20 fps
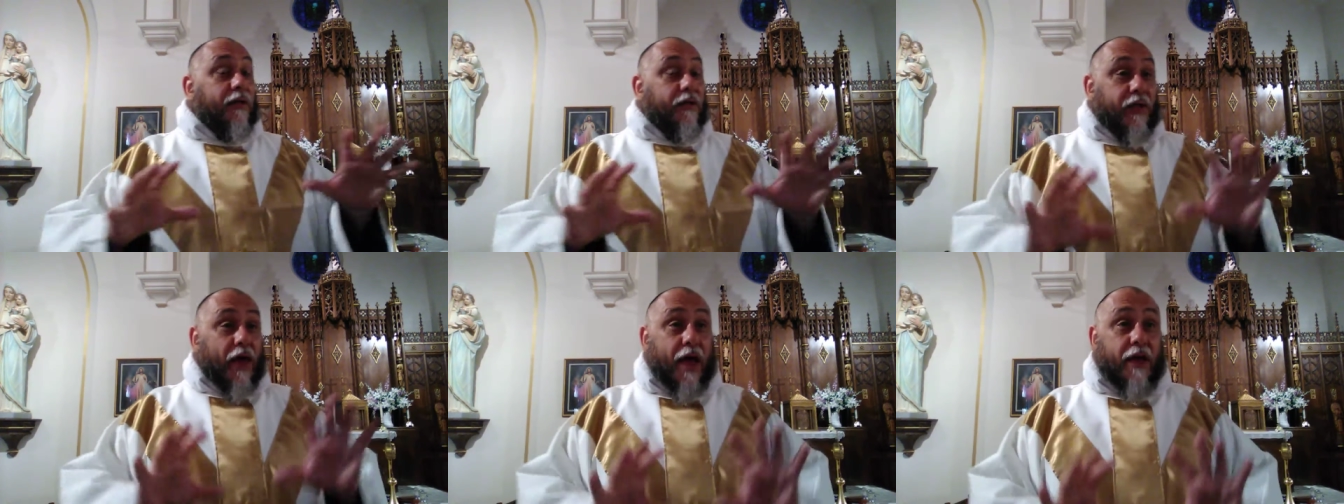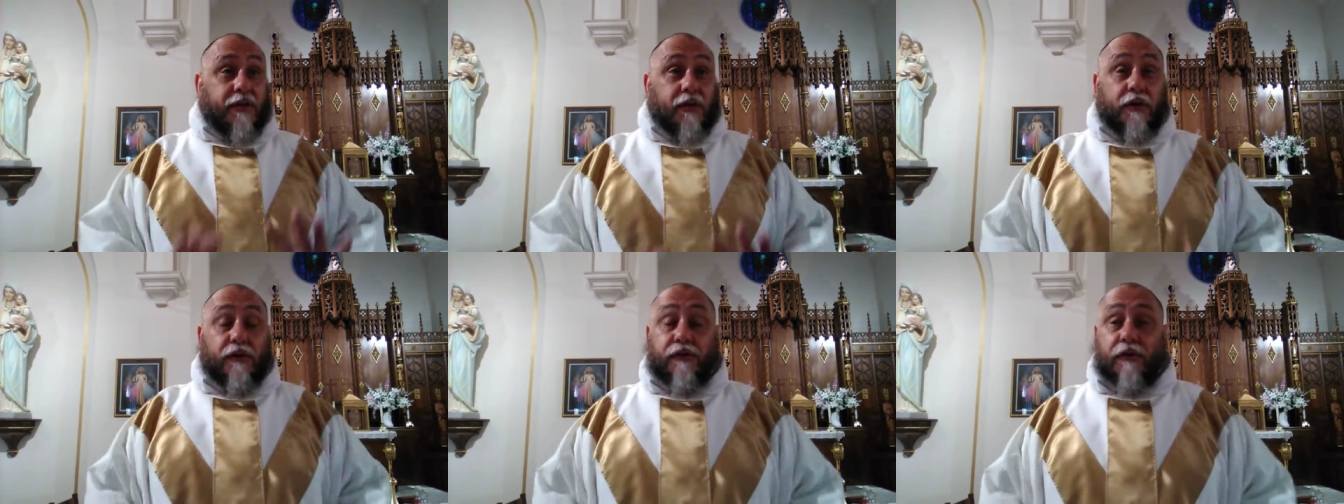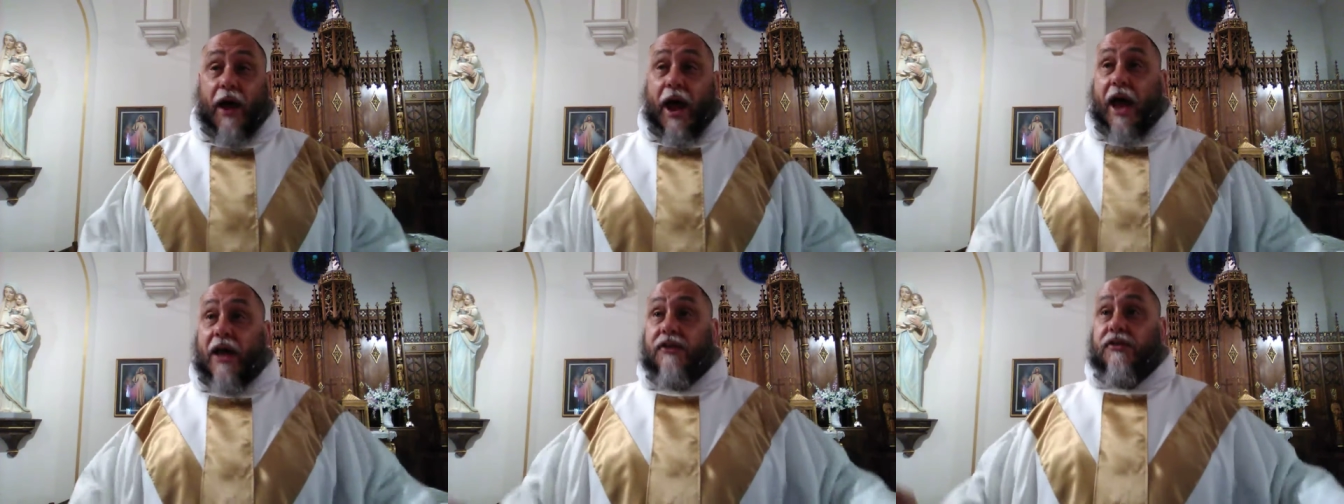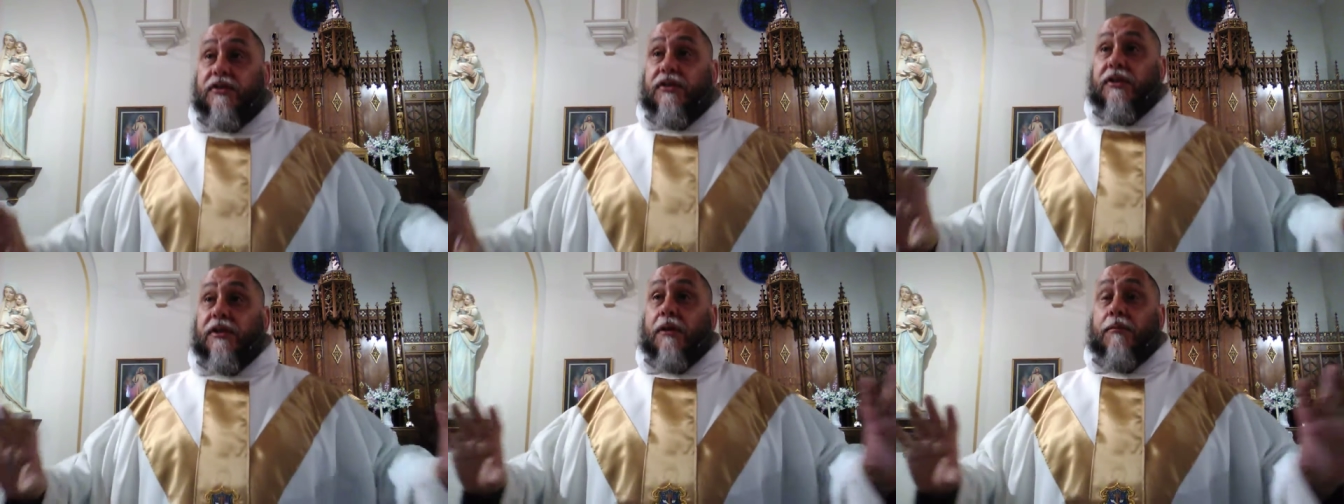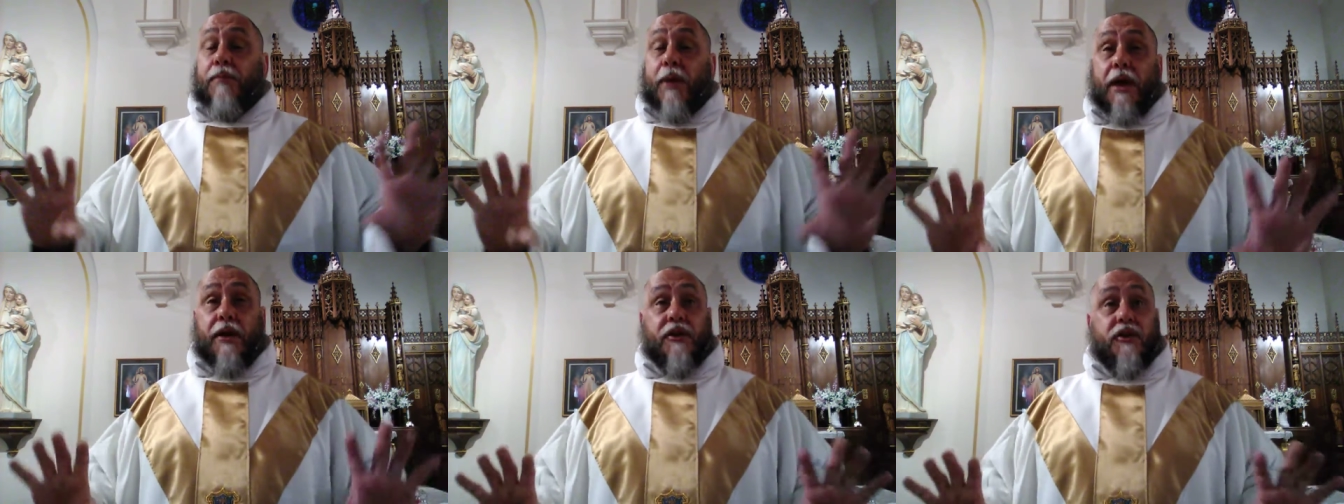Then the fasting
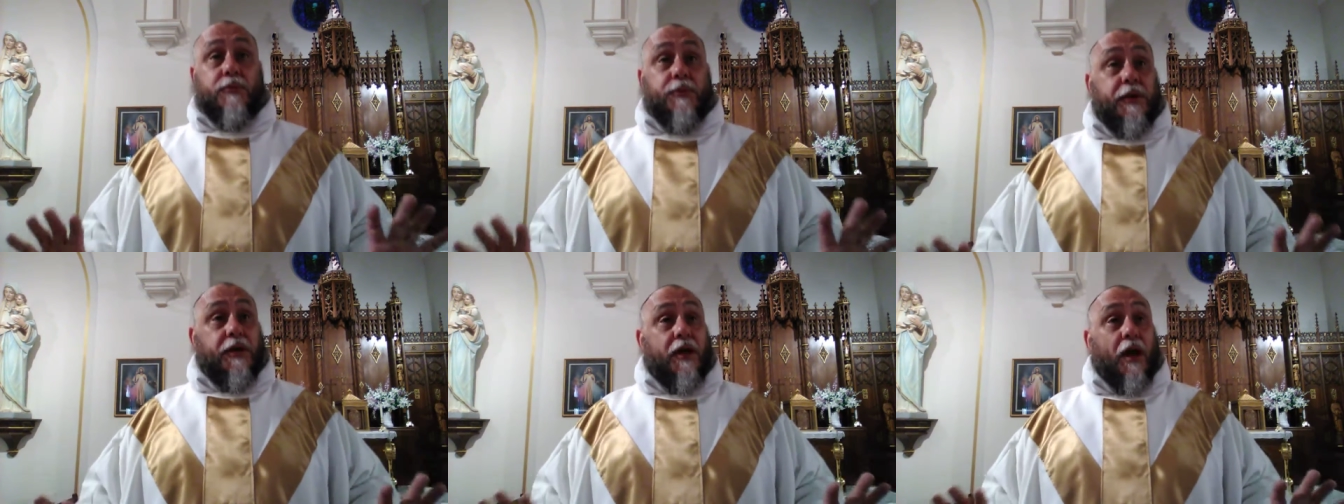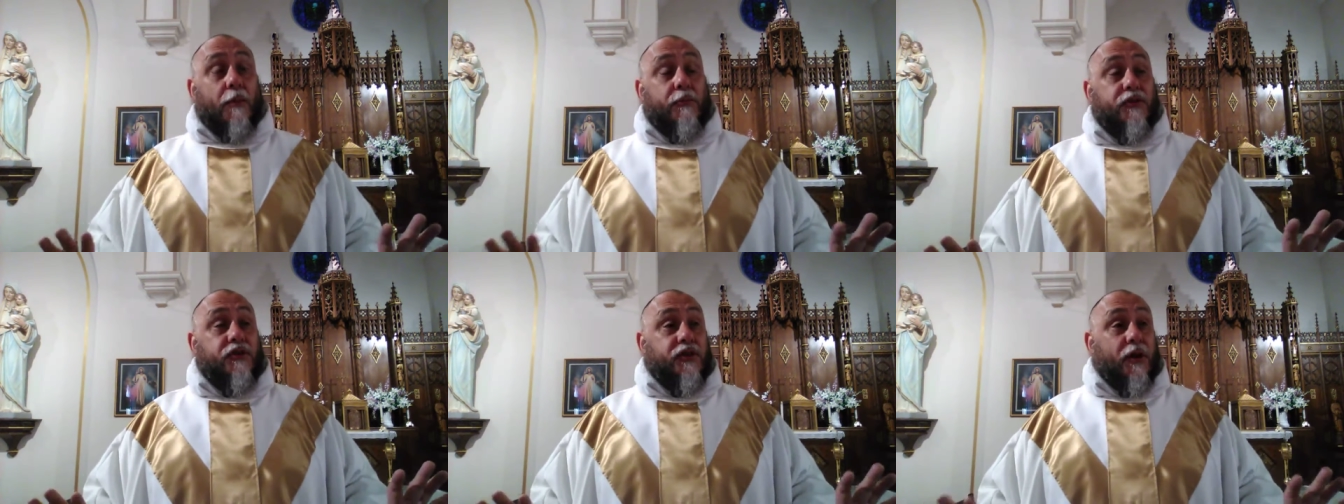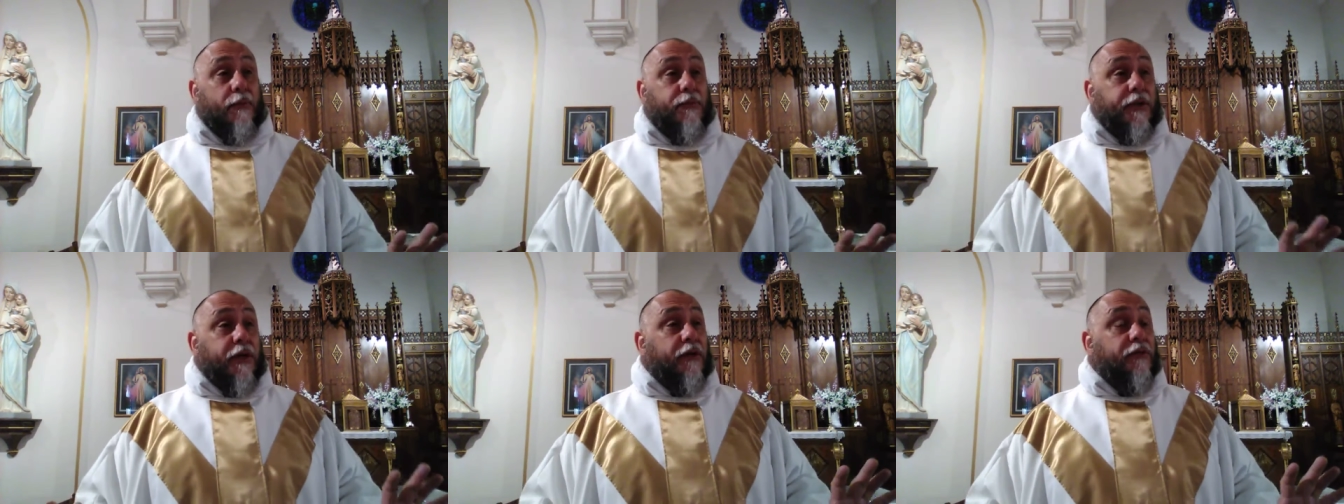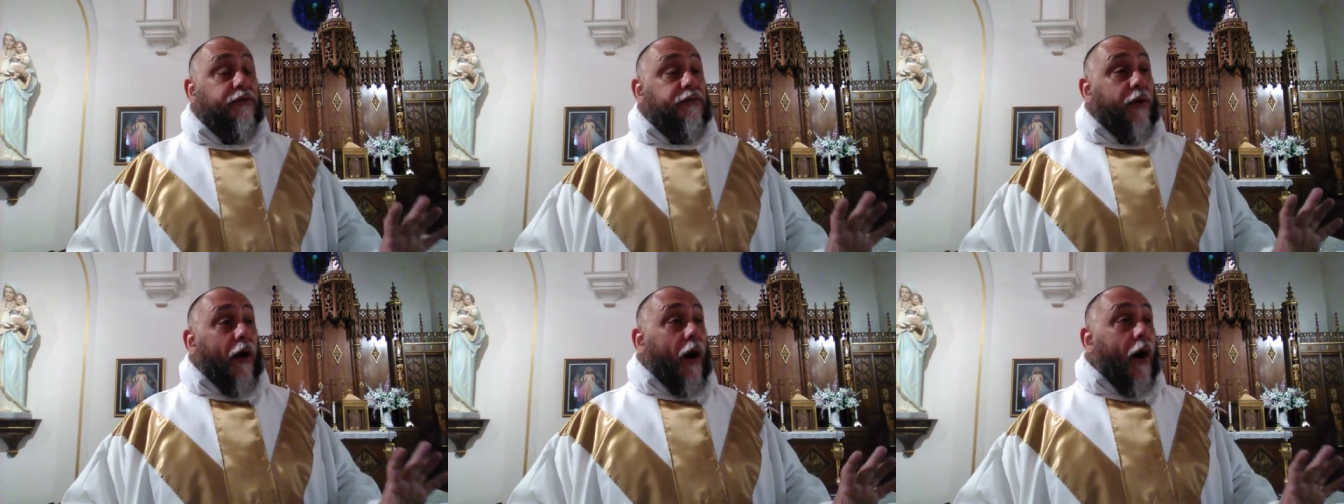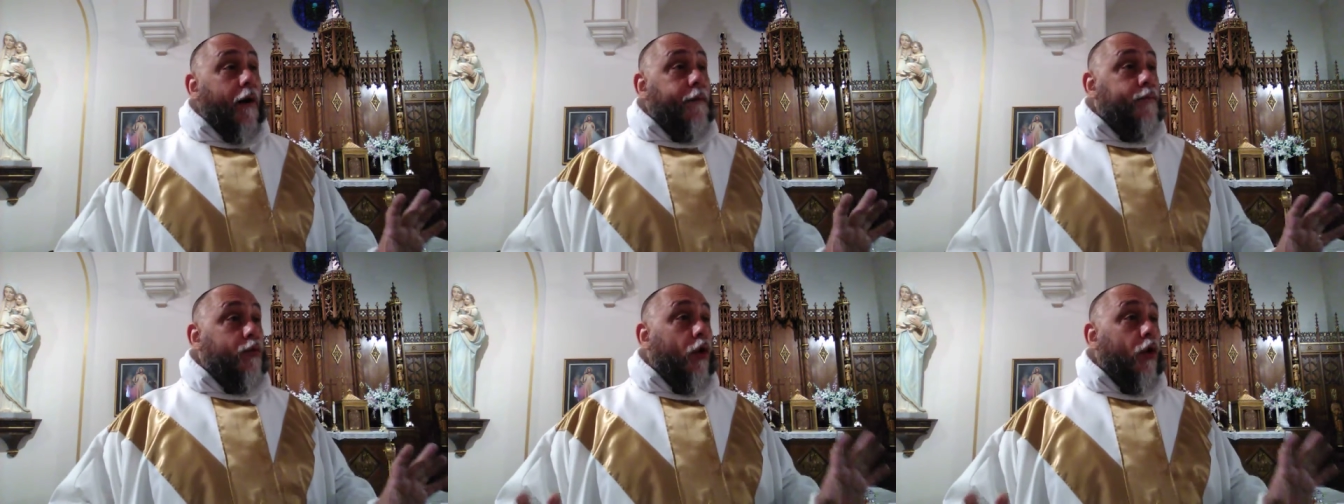and penance becomes something far